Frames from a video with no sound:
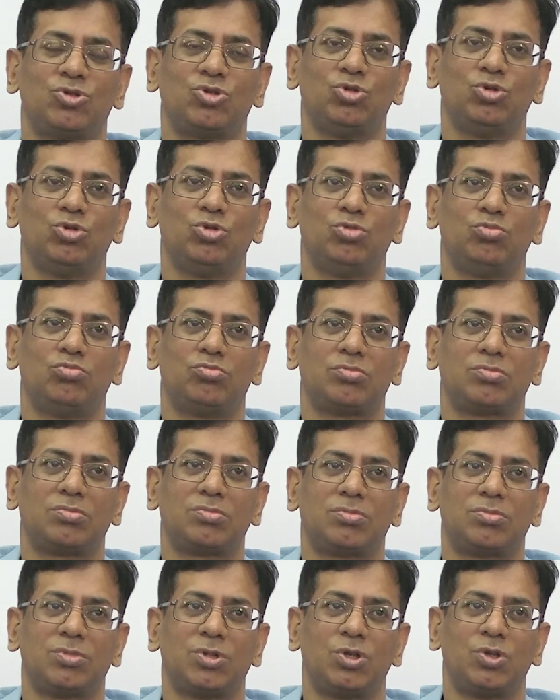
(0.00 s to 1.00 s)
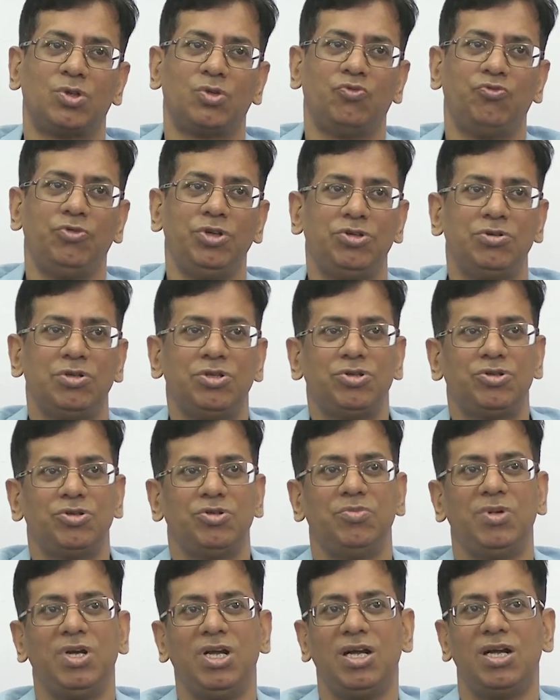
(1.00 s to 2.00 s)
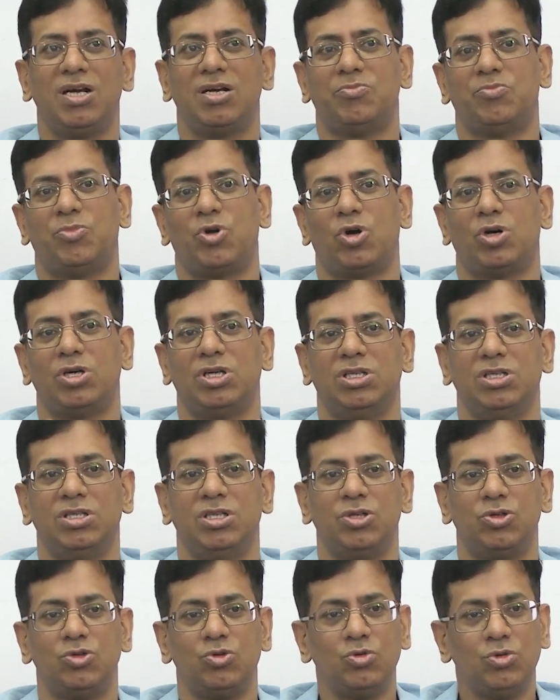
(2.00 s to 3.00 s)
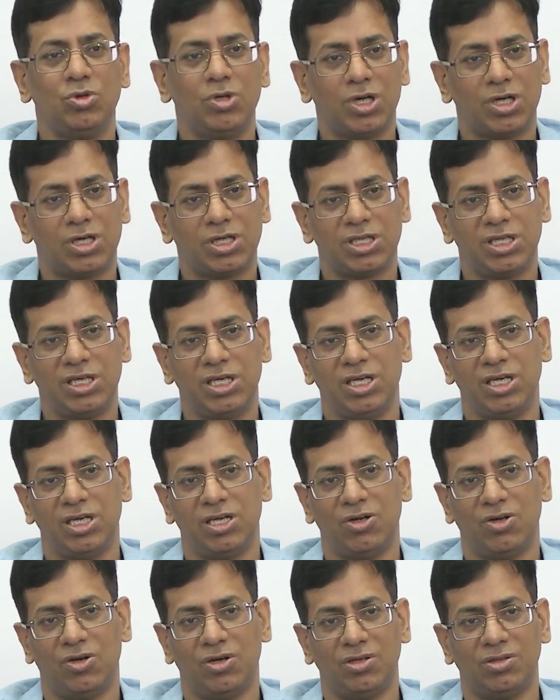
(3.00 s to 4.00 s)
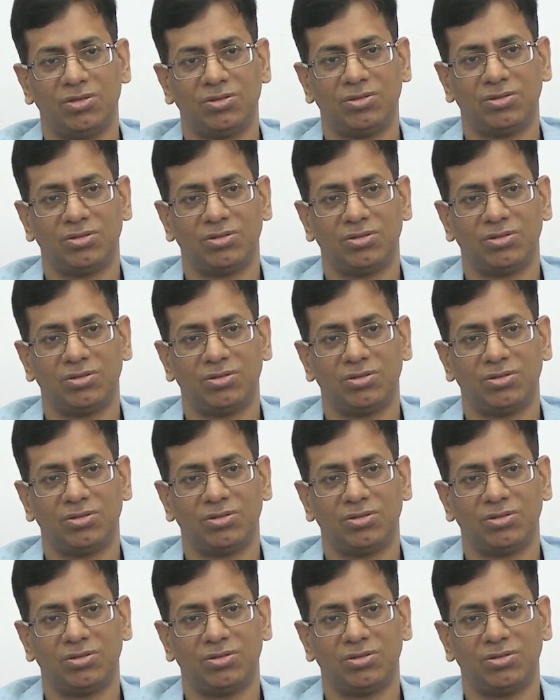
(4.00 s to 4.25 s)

So which one should be broader, the rule or the law?